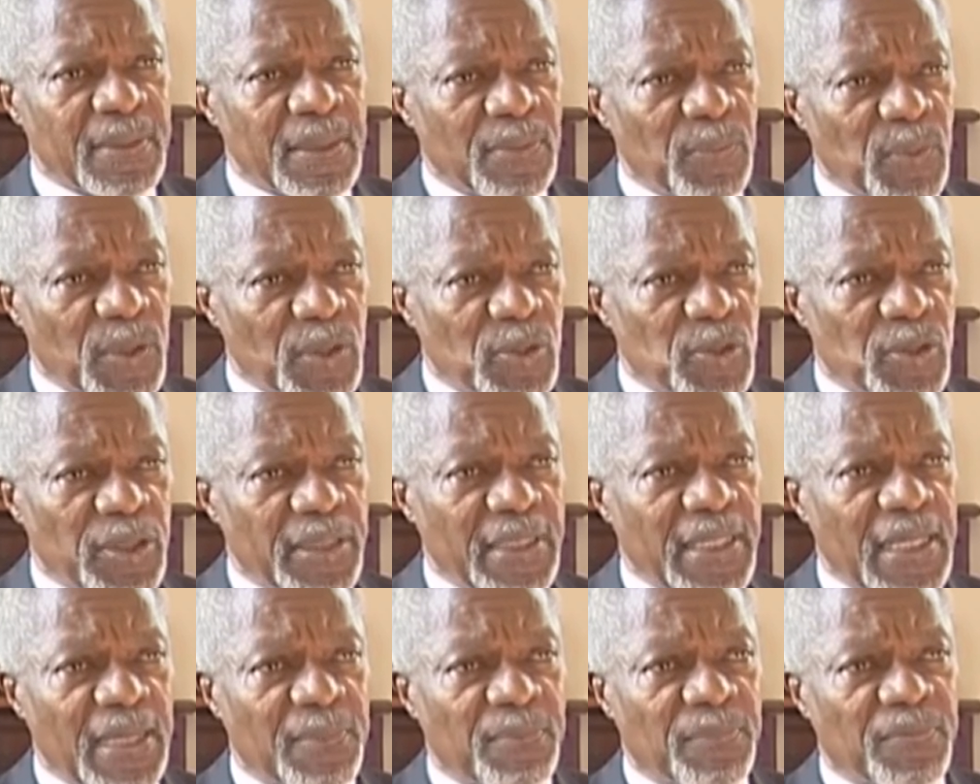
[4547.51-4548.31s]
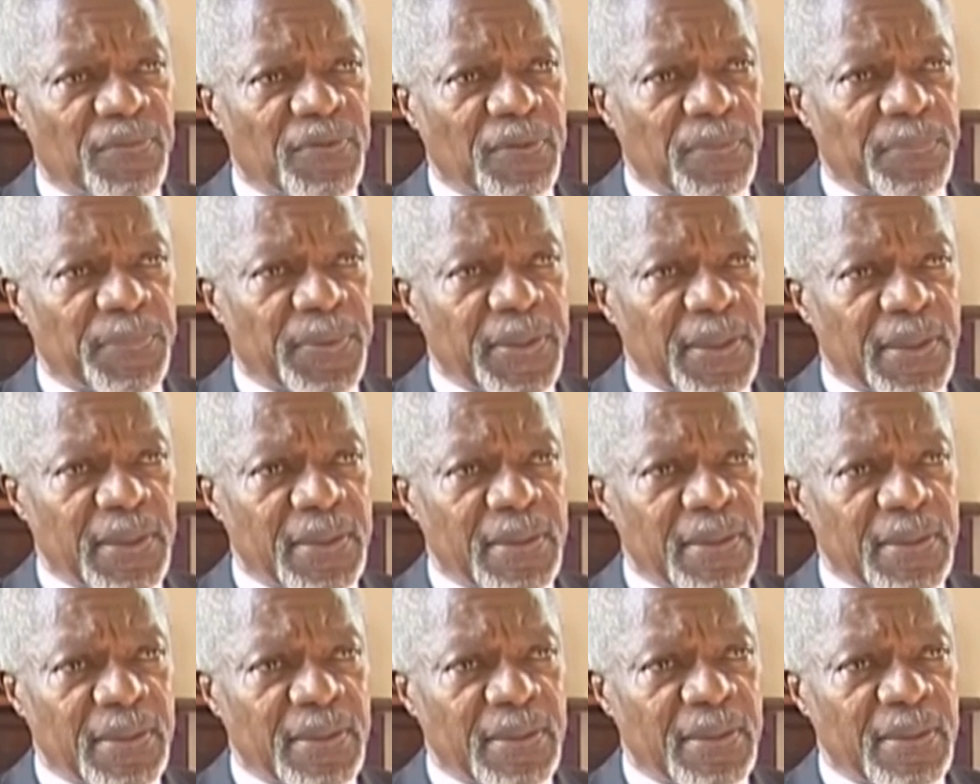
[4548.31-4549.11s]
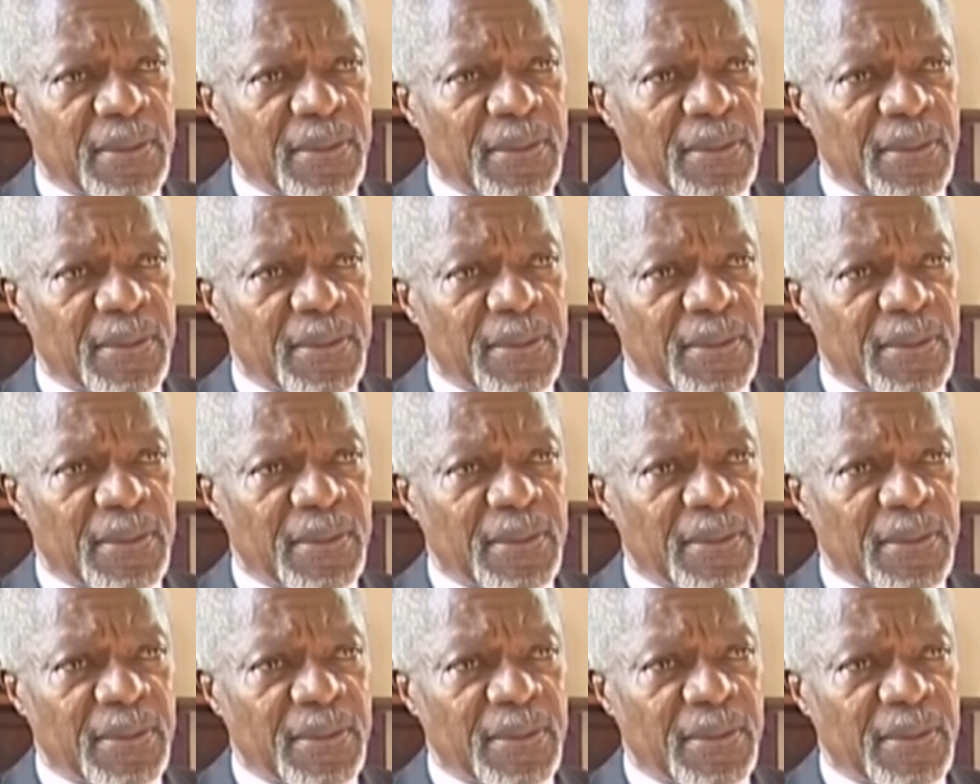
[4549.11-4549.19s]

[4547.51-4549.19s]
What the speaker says: we should aim for peace,